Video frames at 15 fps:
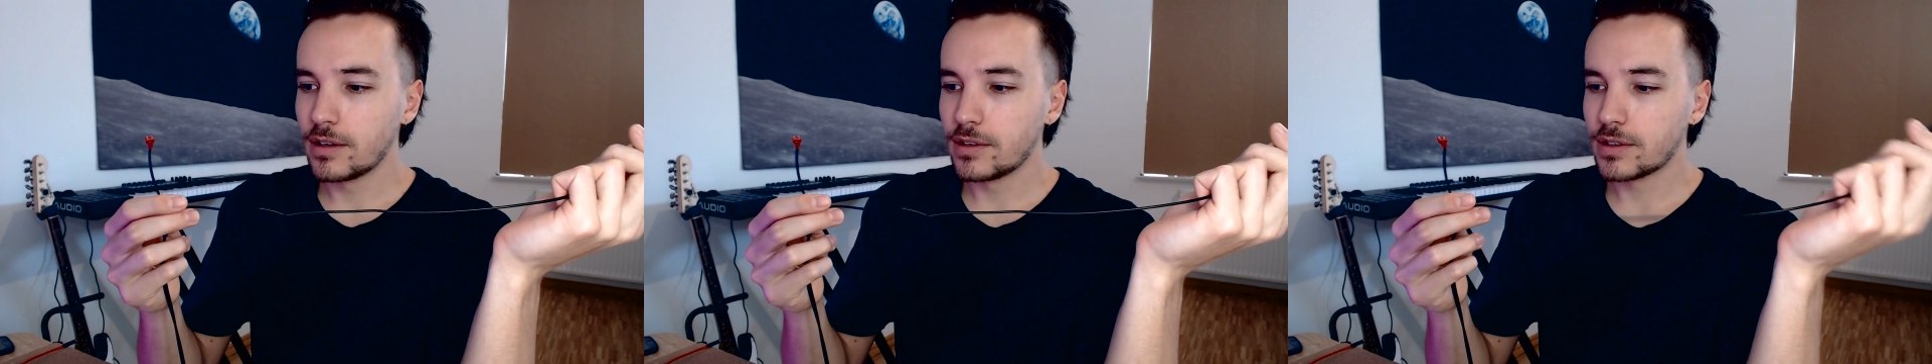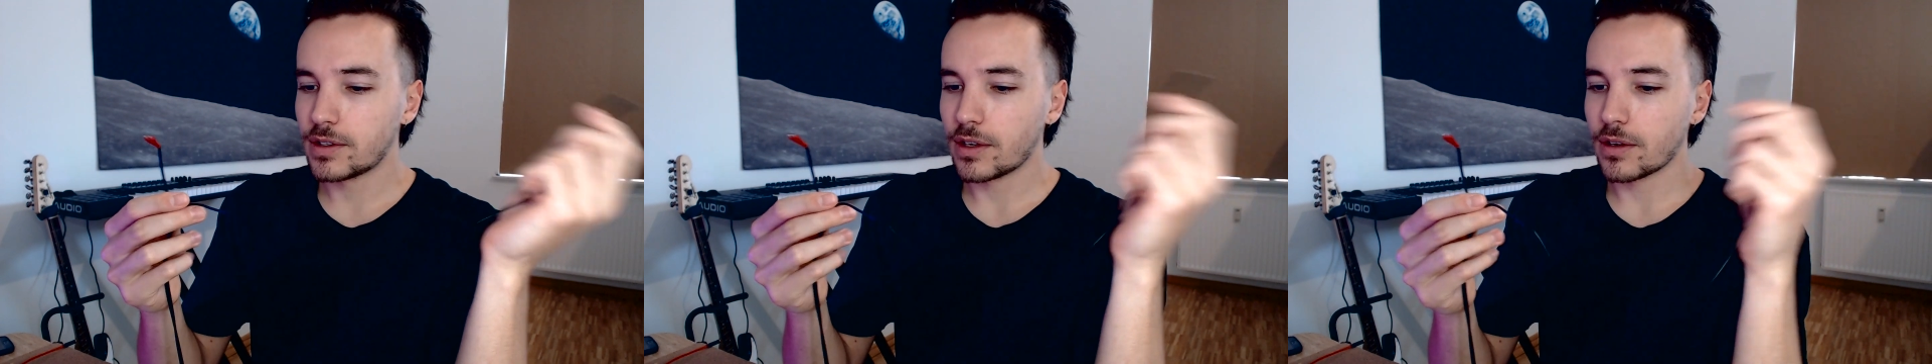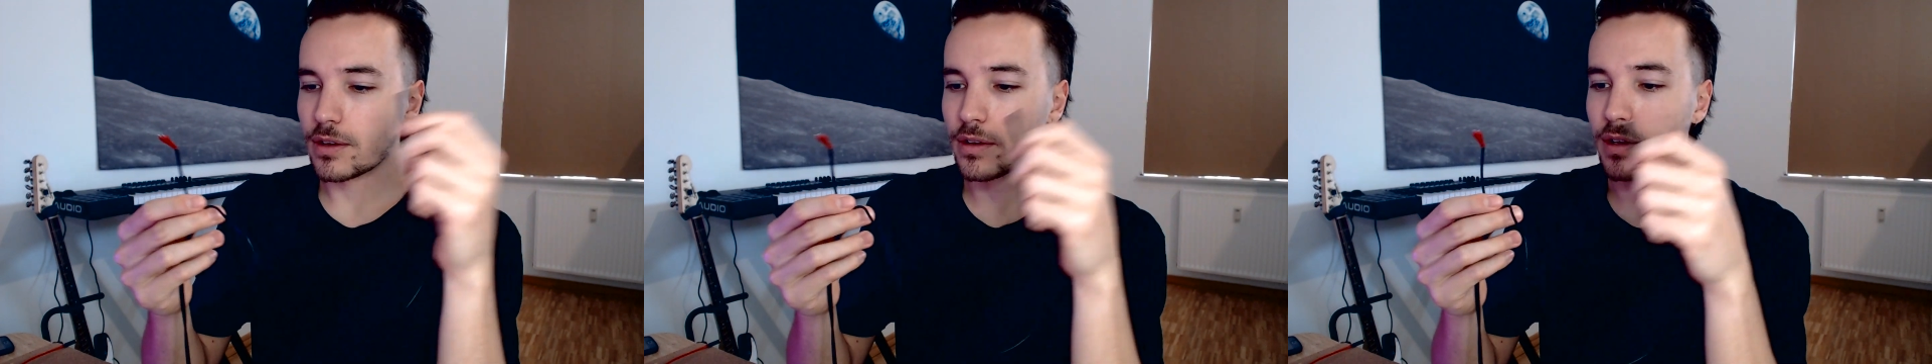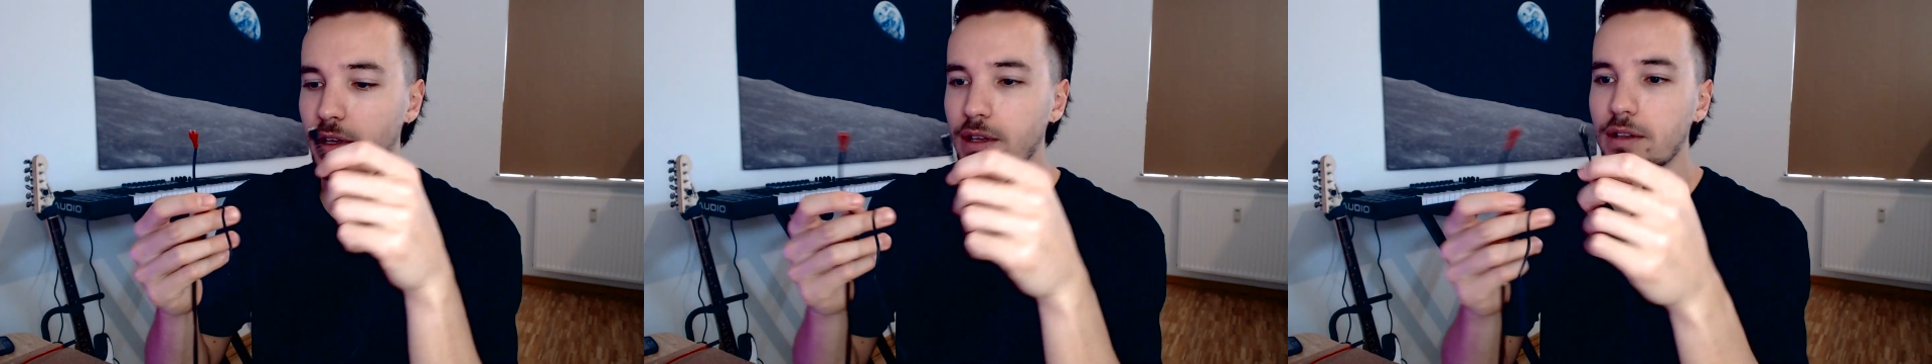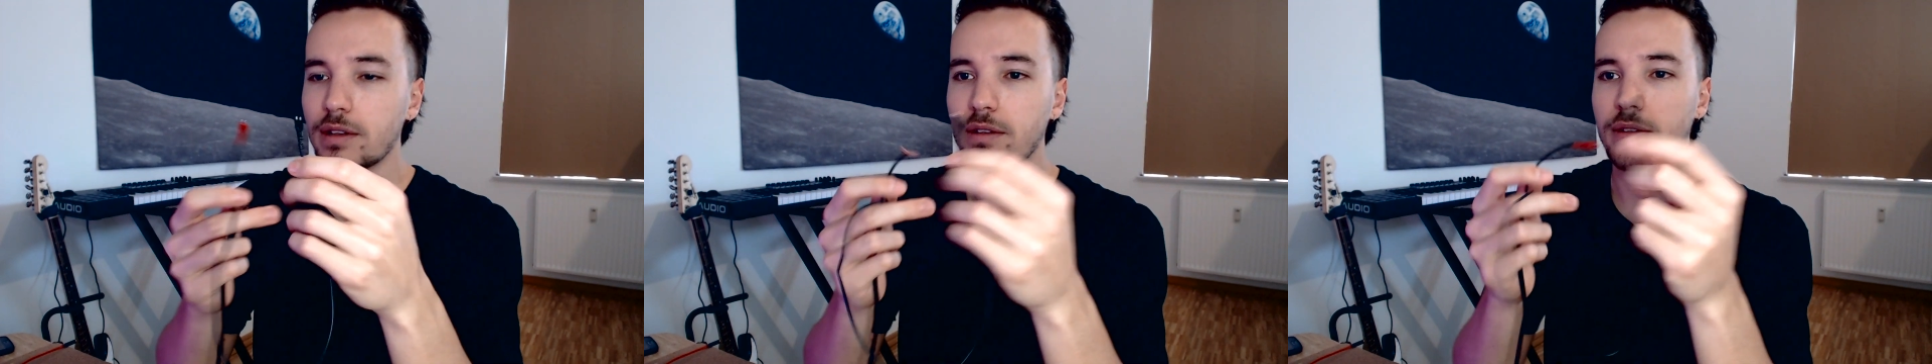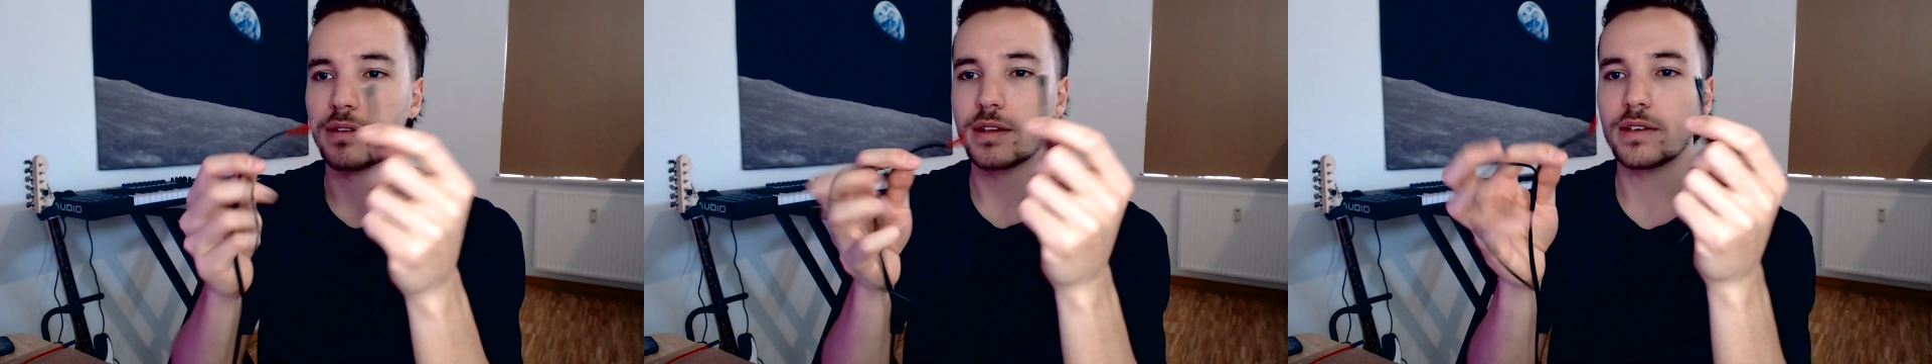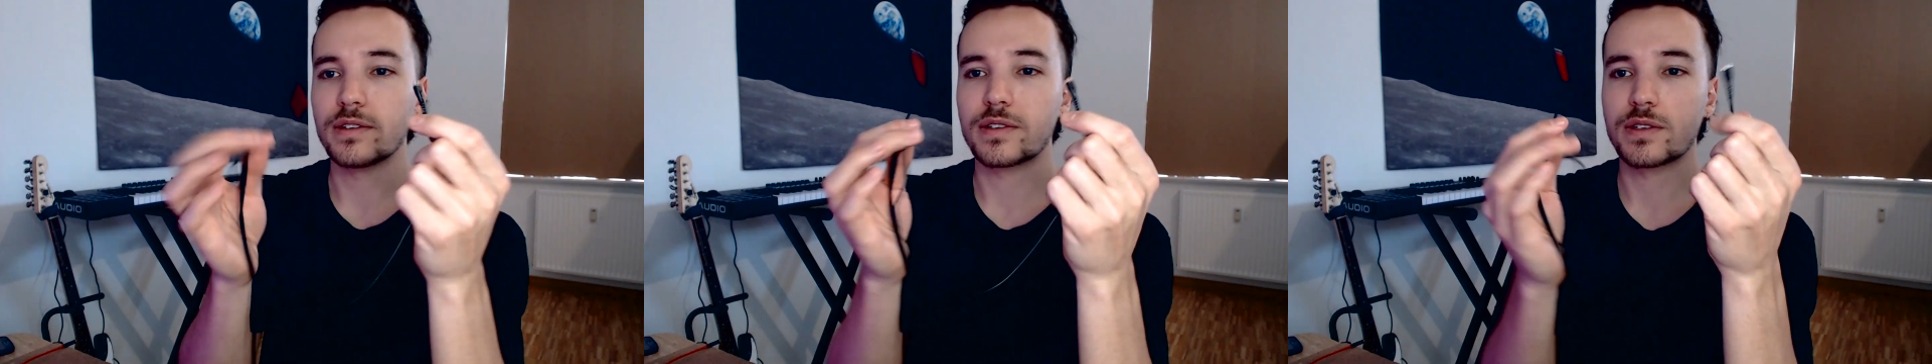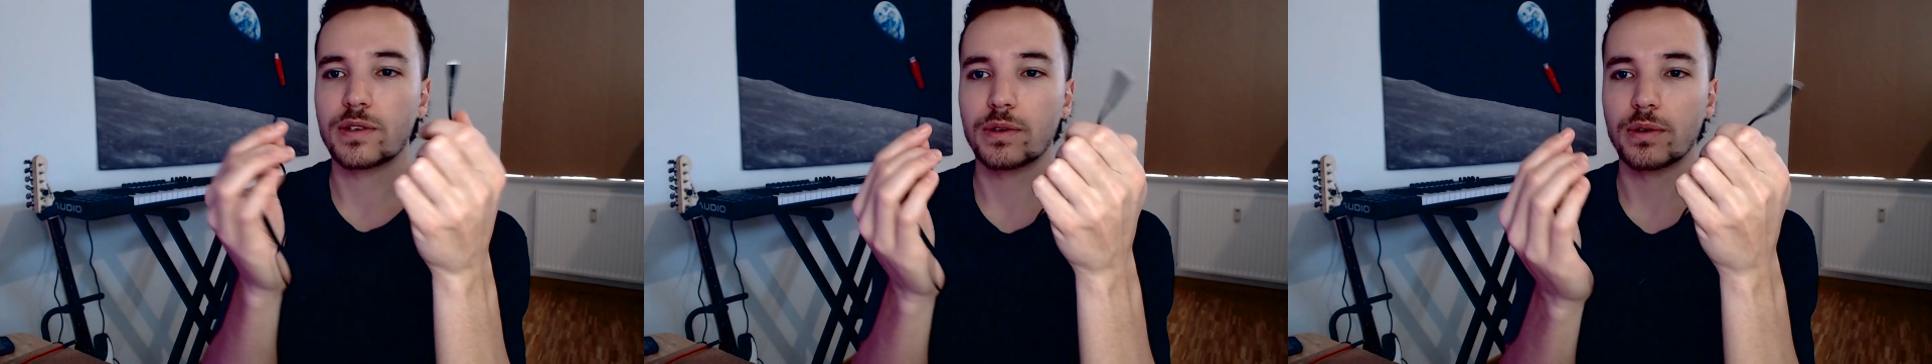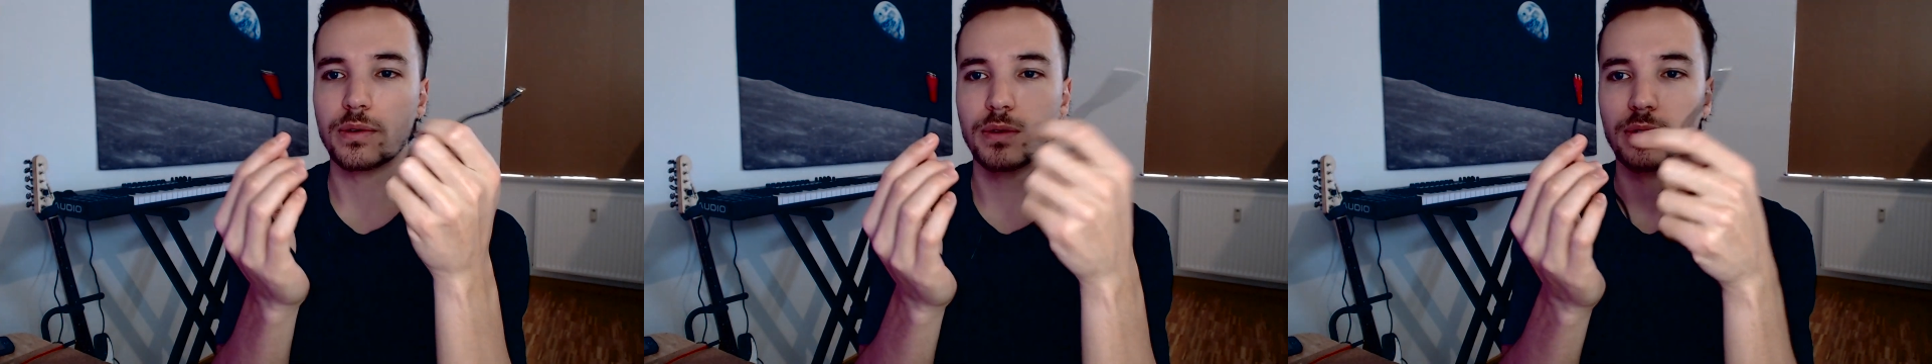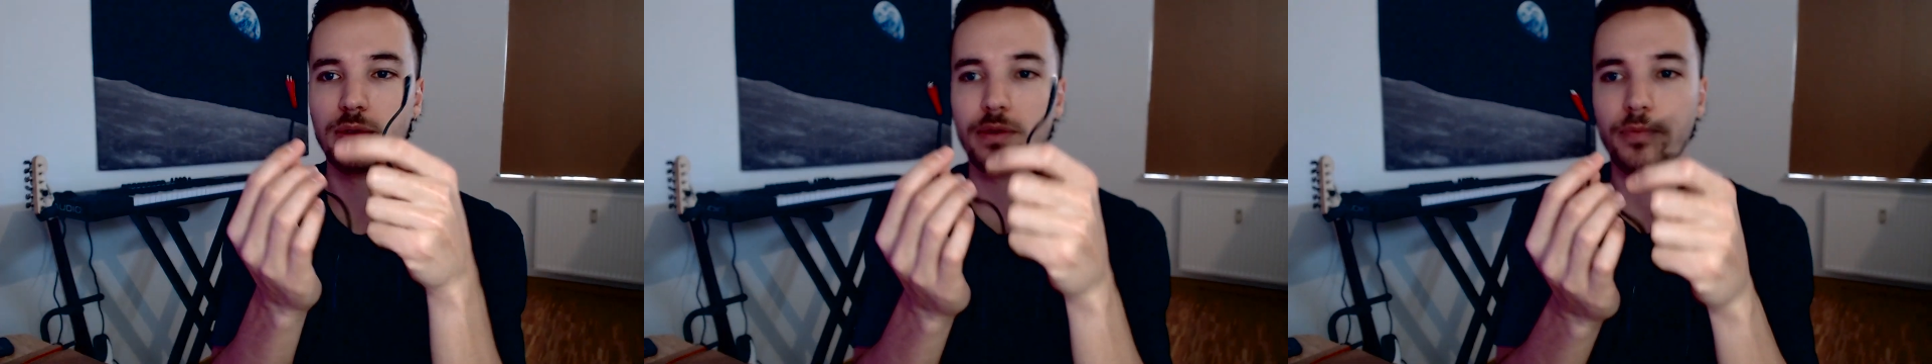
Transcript: So these two,